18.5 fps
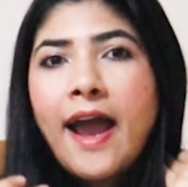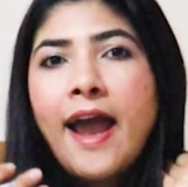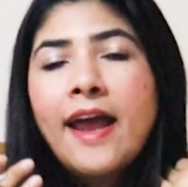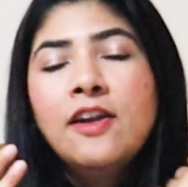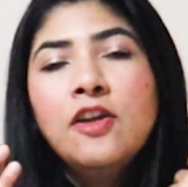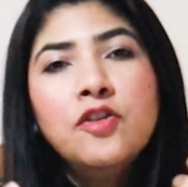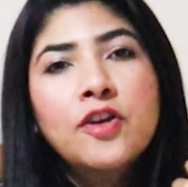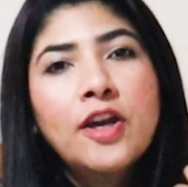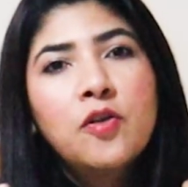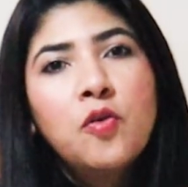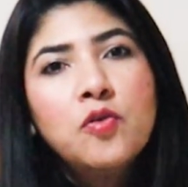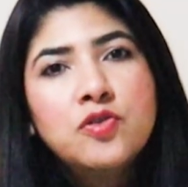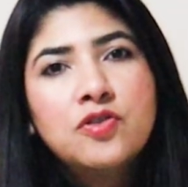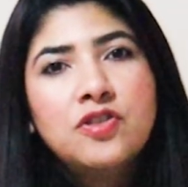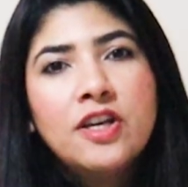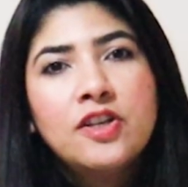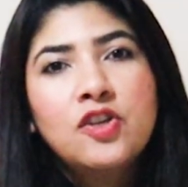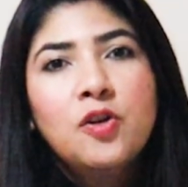and you can
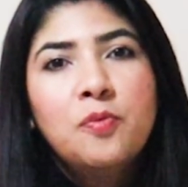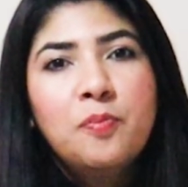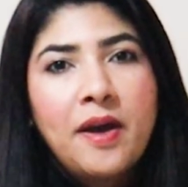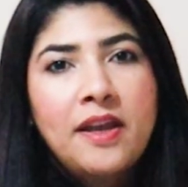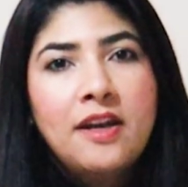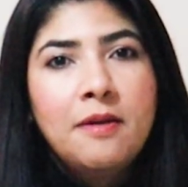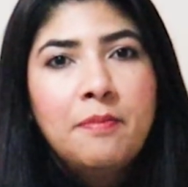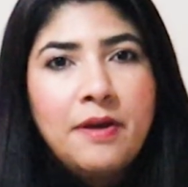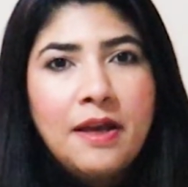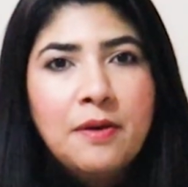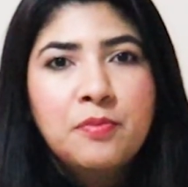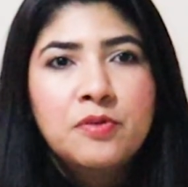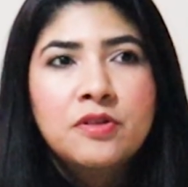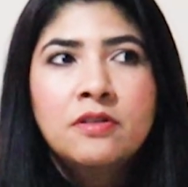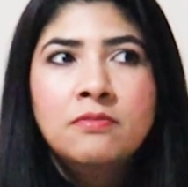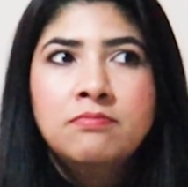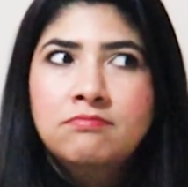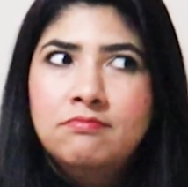also take your pen and
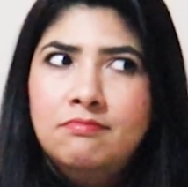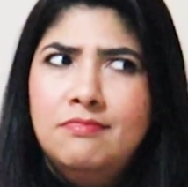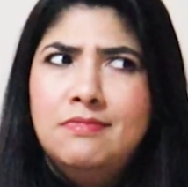paper,